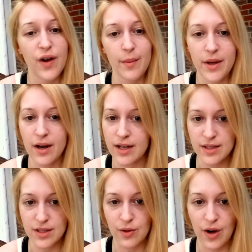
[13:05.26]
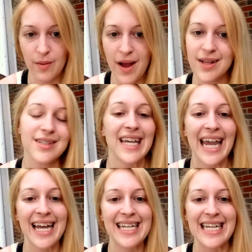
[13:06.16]
find me on Instagram as
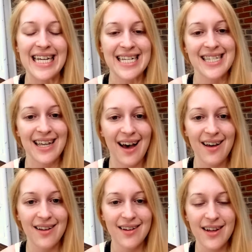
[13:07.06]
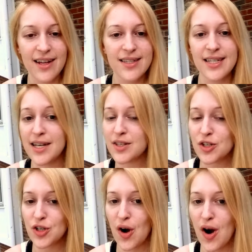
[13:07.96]
Candy Kissa, C as
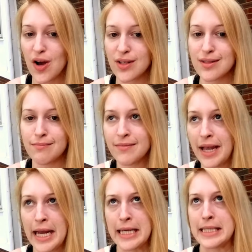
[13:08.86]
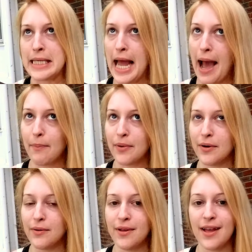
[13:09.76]
in Charles, A as in
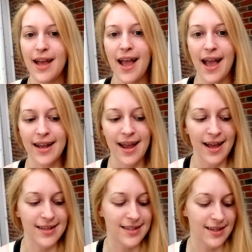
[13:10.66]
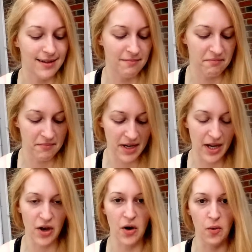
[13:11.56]
Apple, N as in
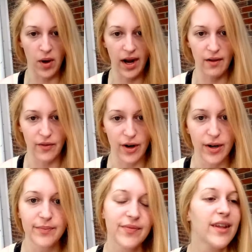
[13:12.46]
Neo, whatever,